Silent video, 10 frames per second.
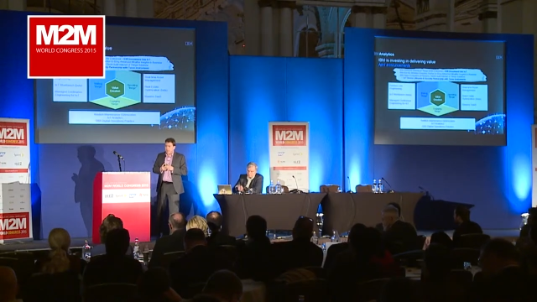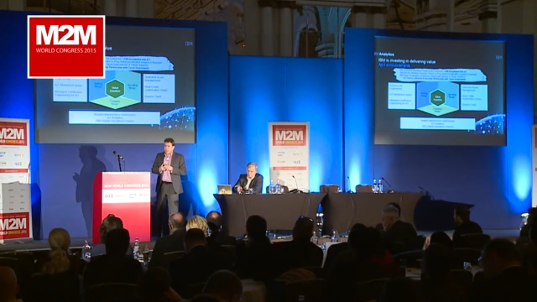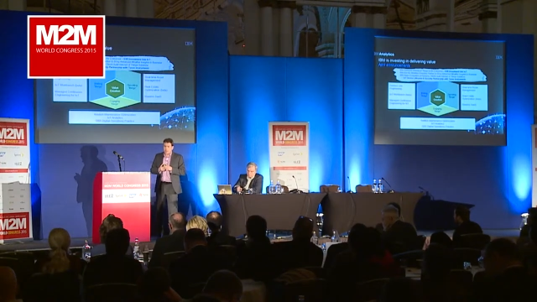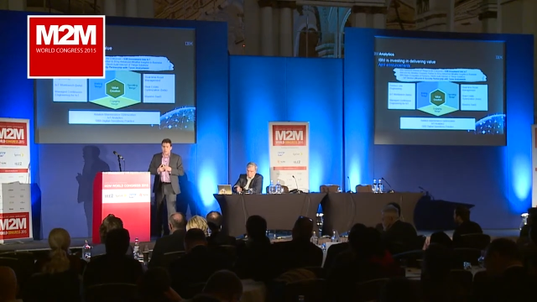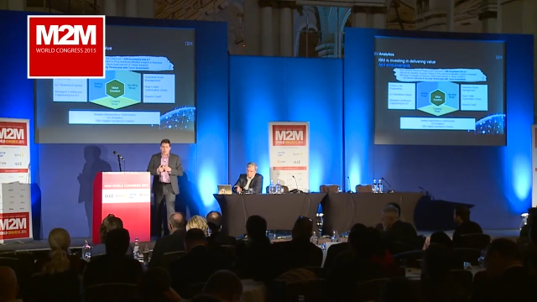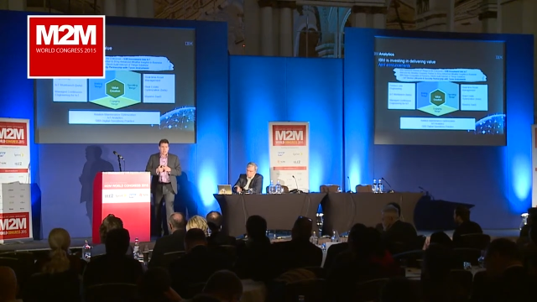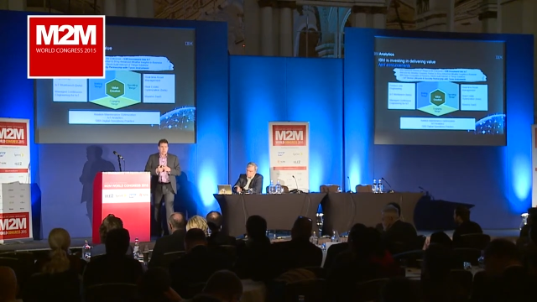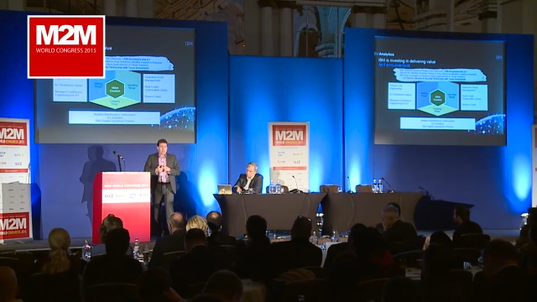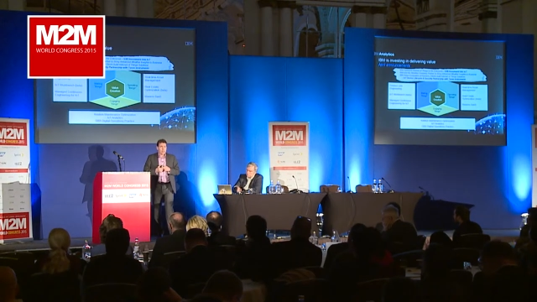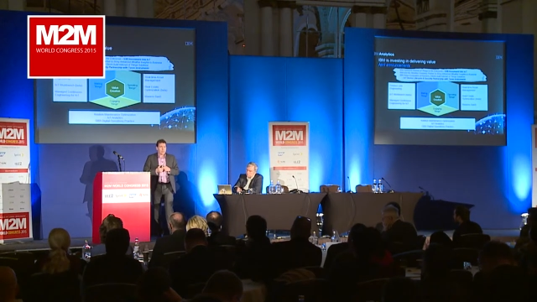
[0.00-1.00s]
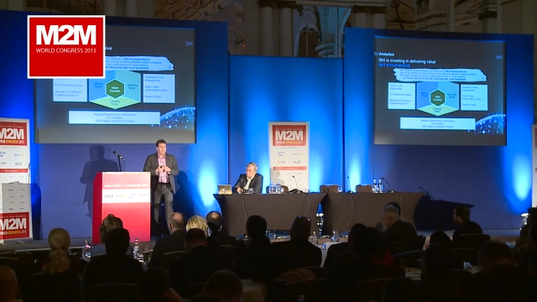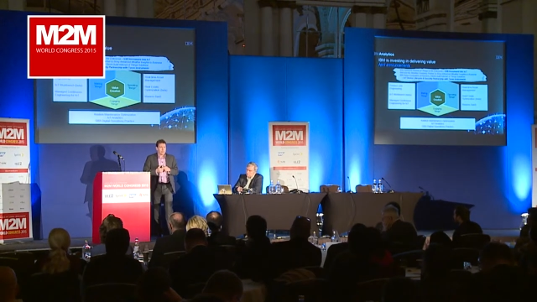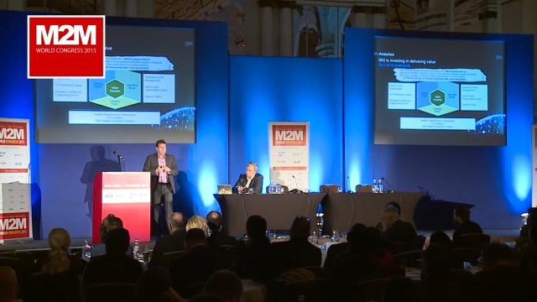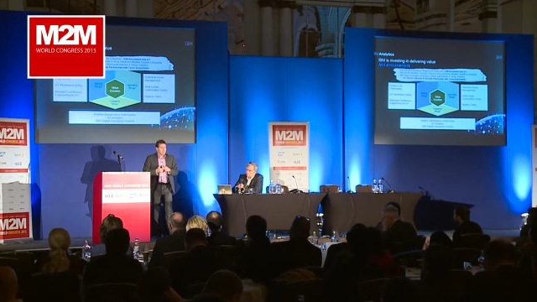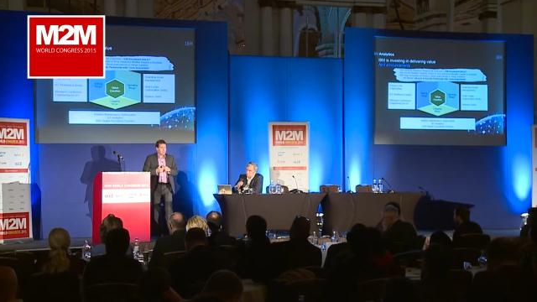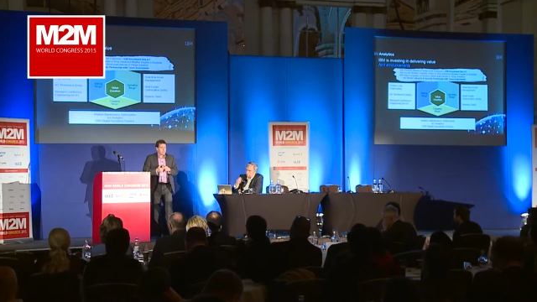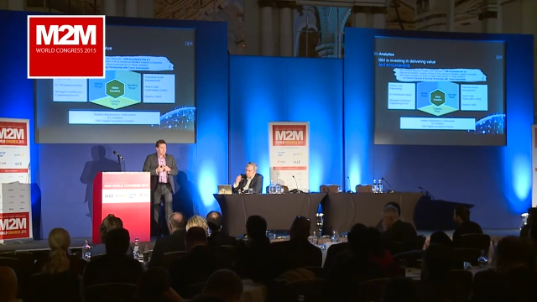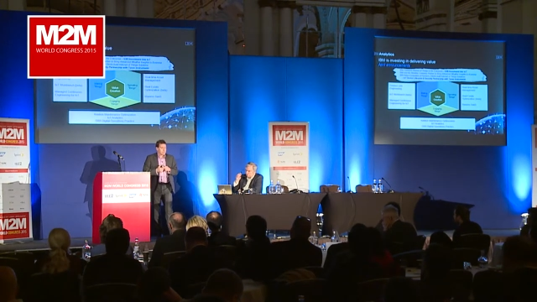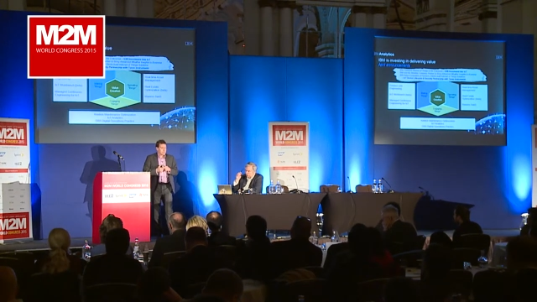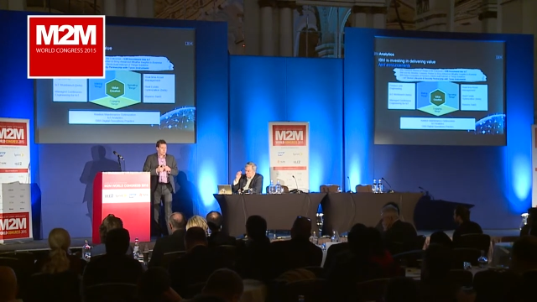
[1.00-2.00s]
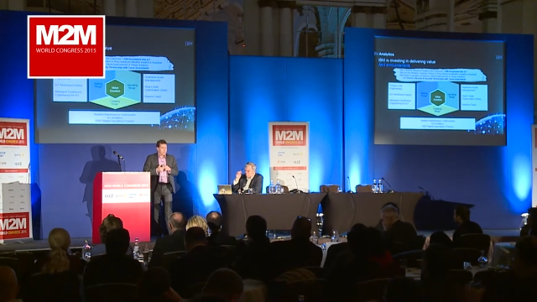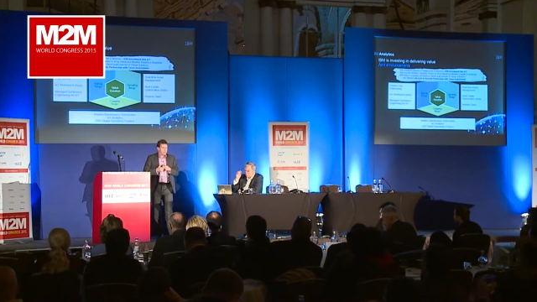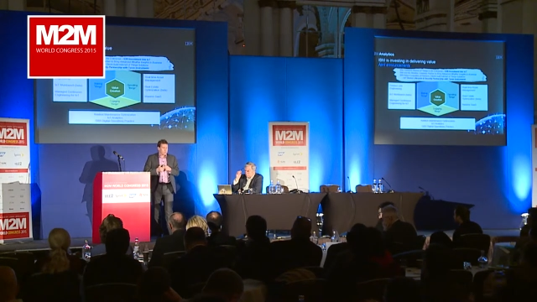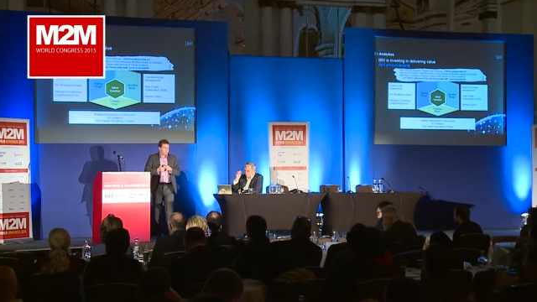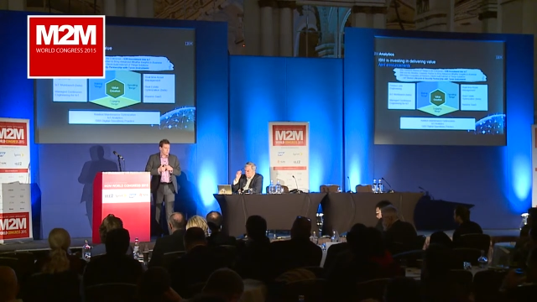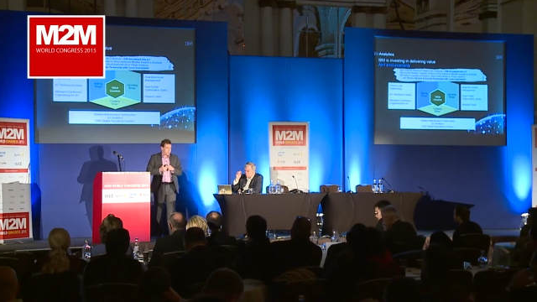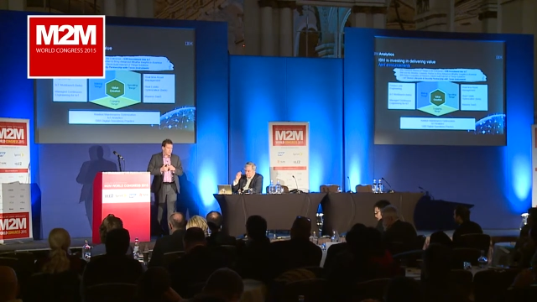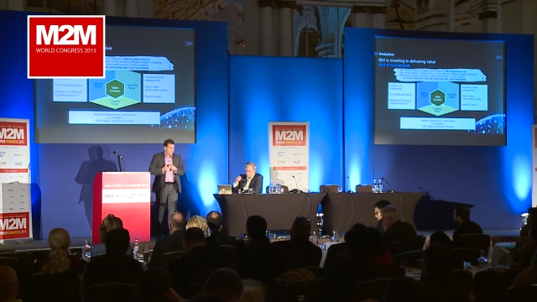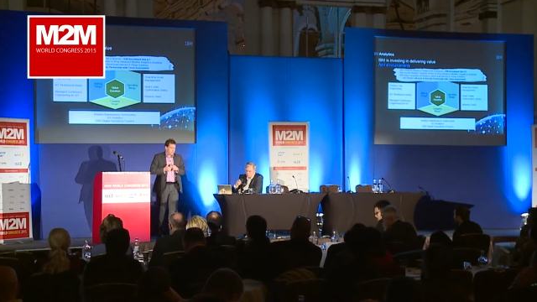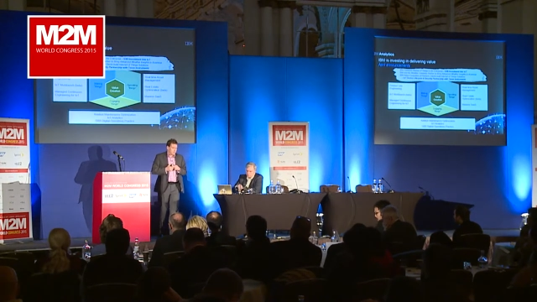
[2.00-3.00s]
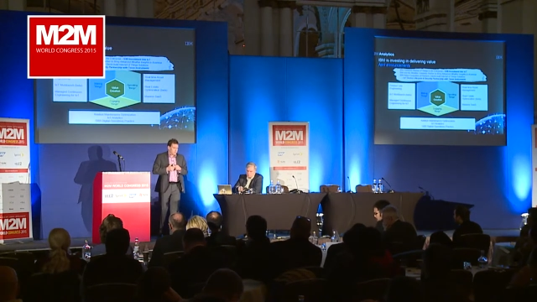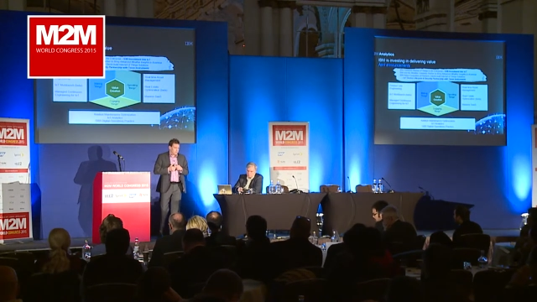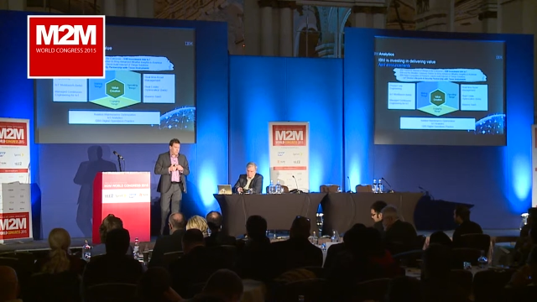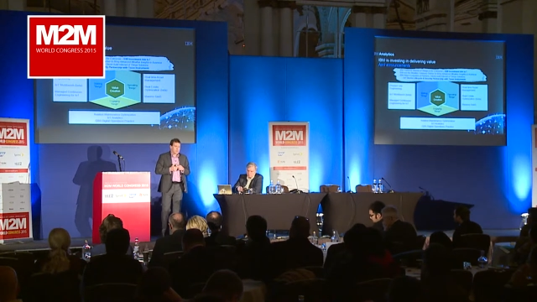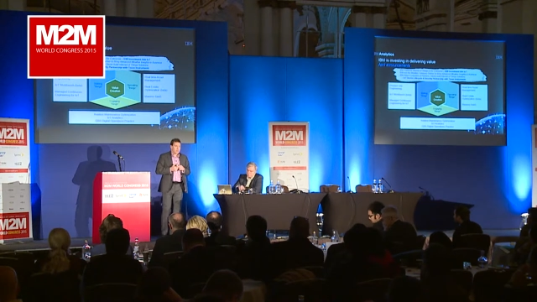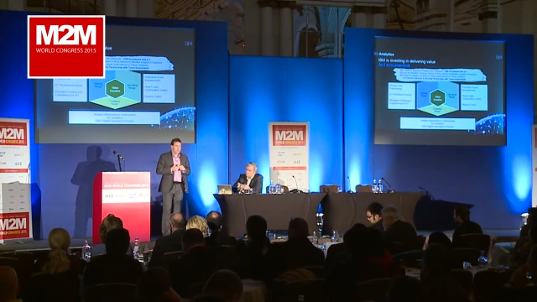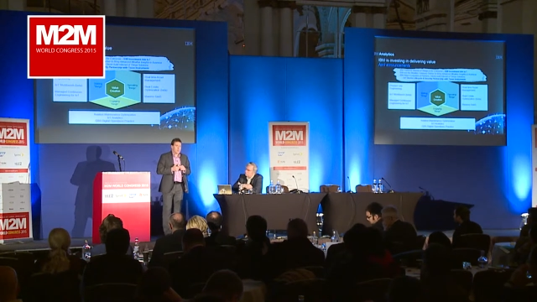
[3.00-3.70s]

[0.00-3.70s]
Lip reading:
Nobody's mouth can be seen.